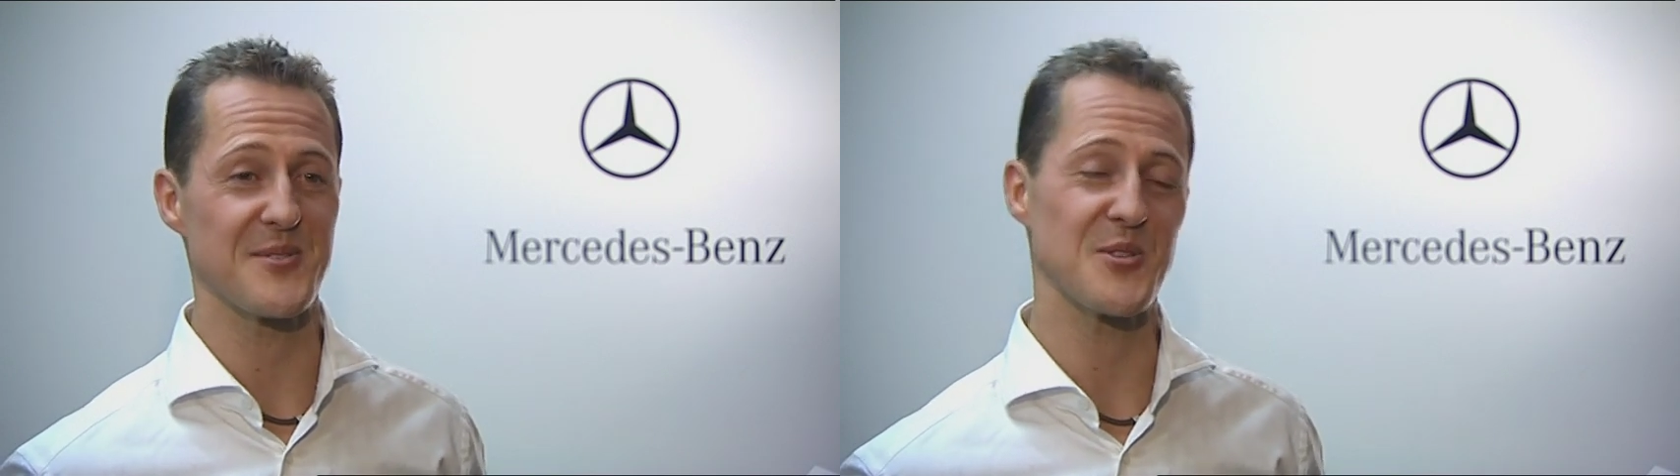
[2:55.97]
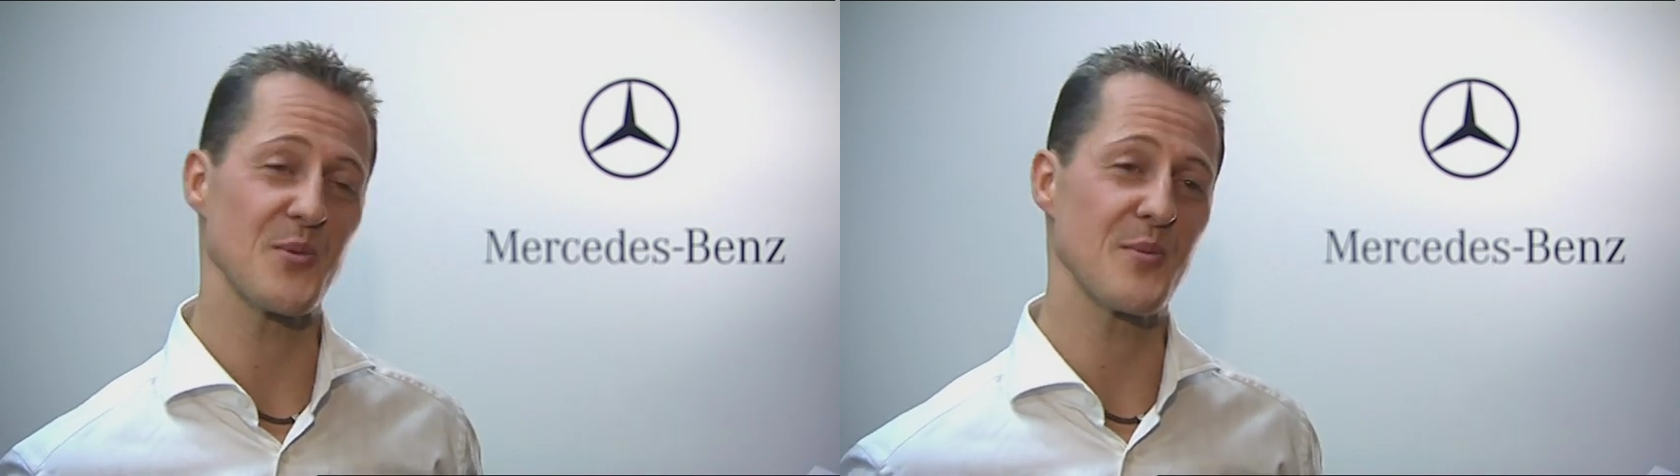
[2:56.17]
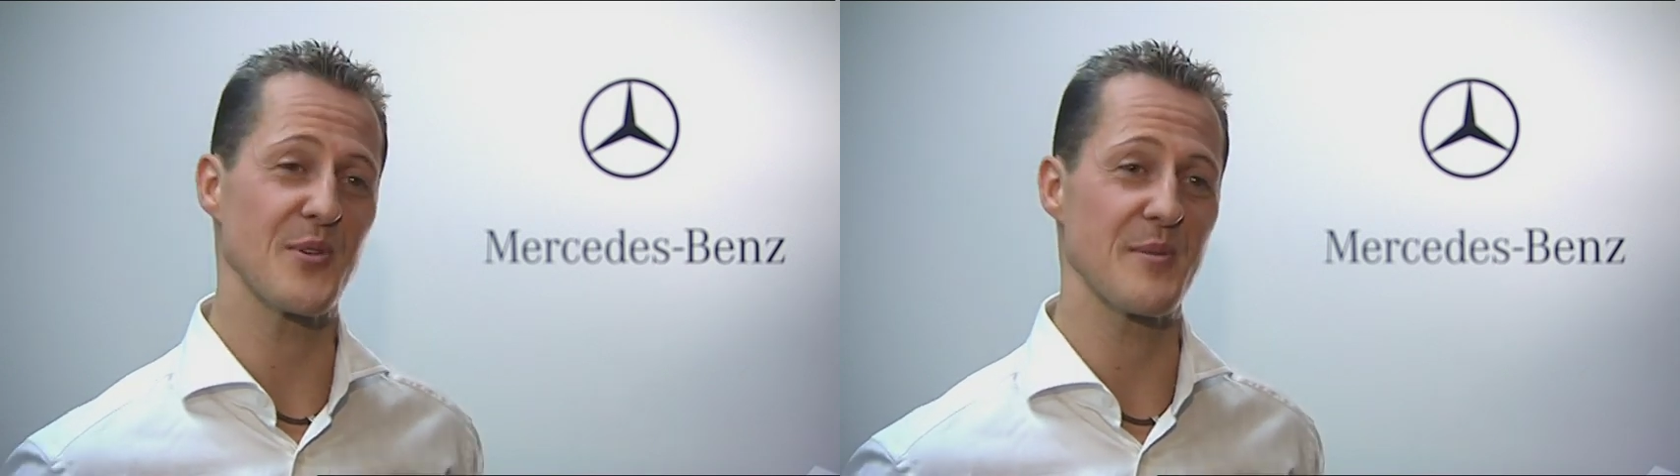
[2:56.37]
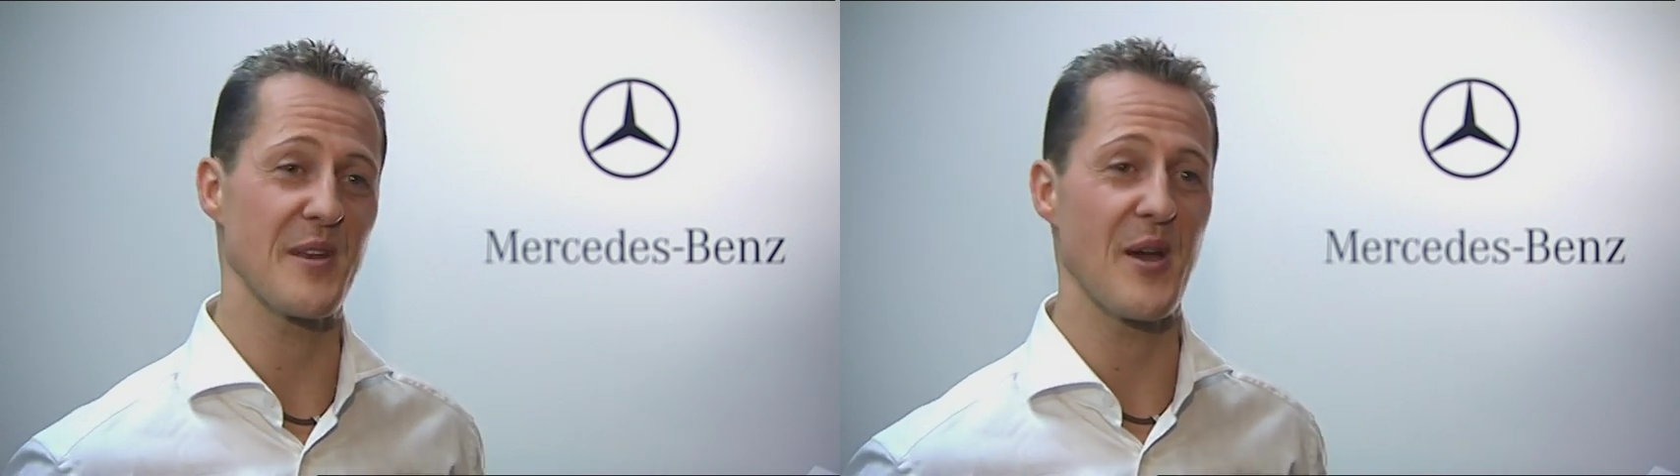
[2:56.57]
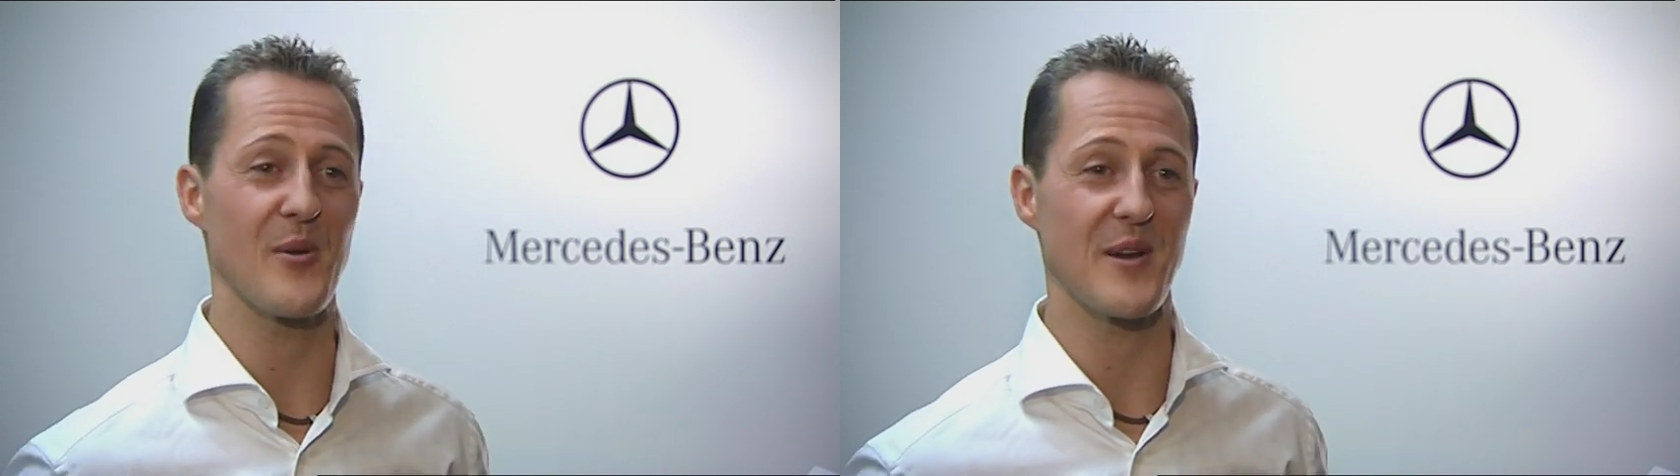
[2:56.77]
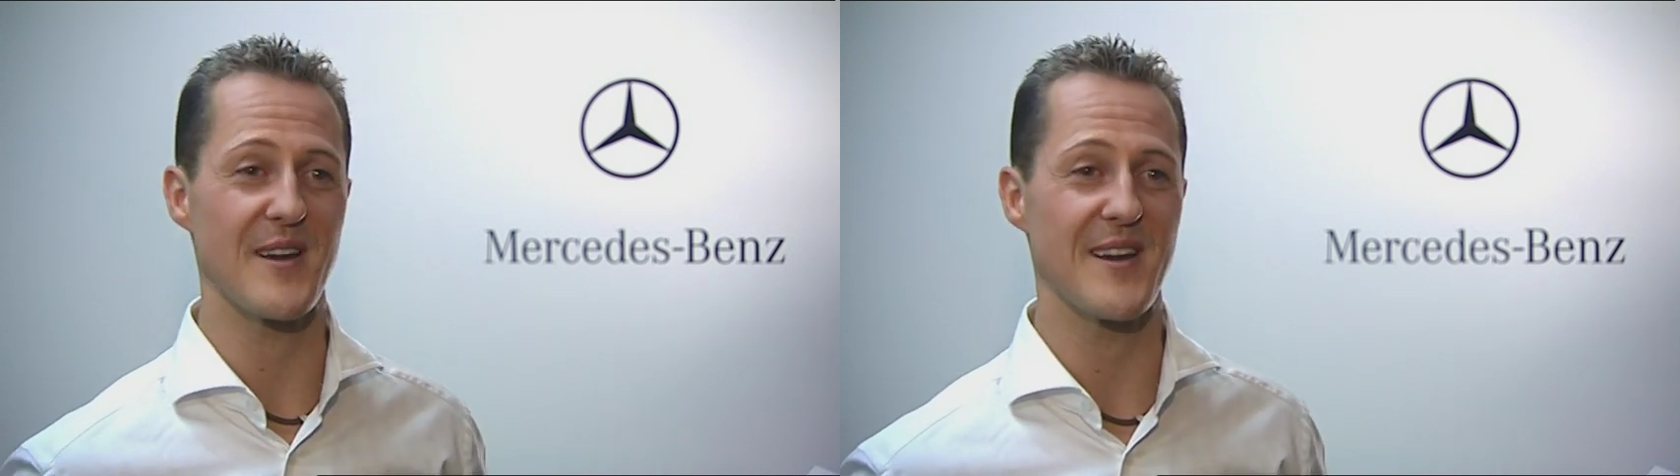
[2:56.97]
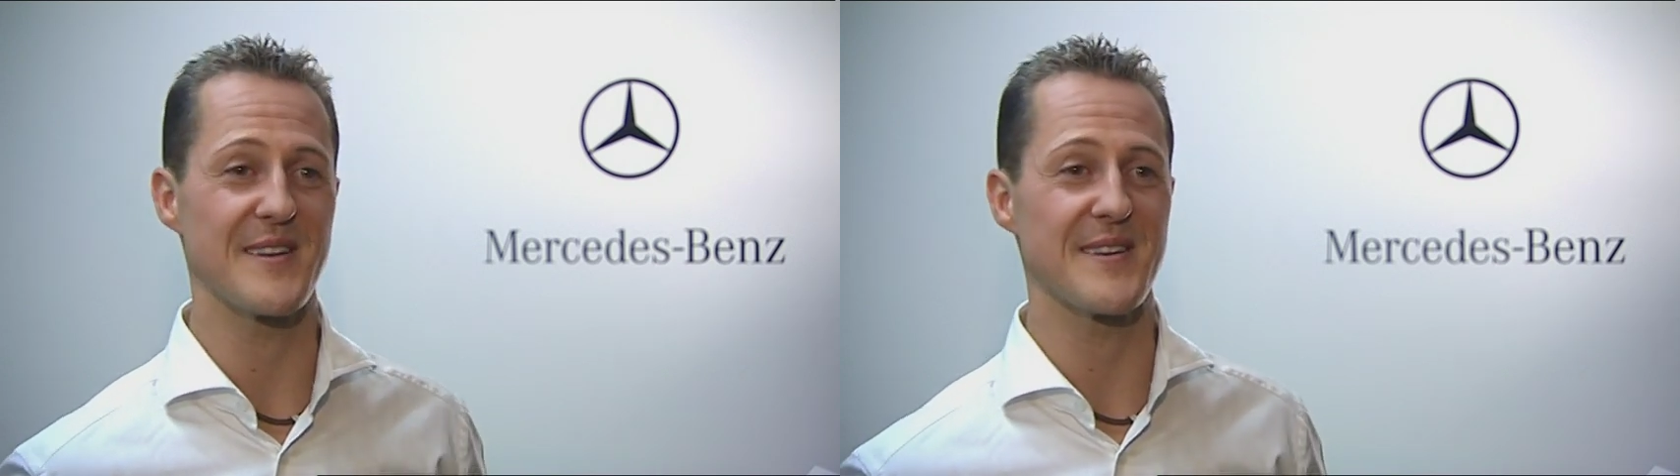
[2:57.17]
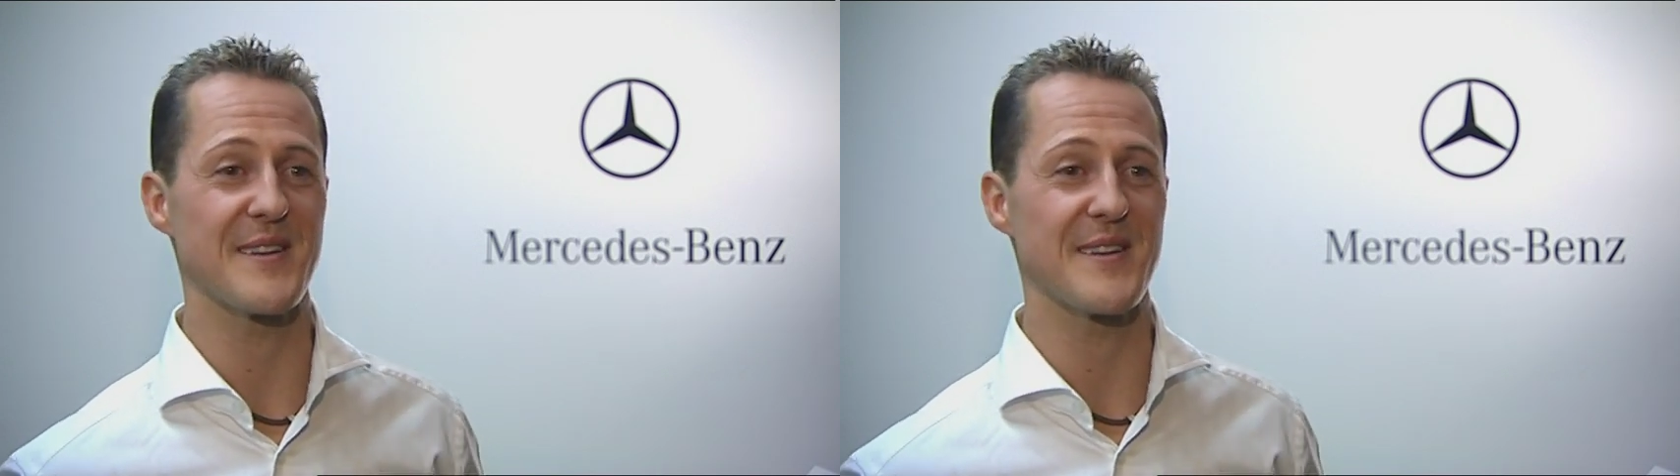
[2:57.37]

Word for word: So we put him in our car and,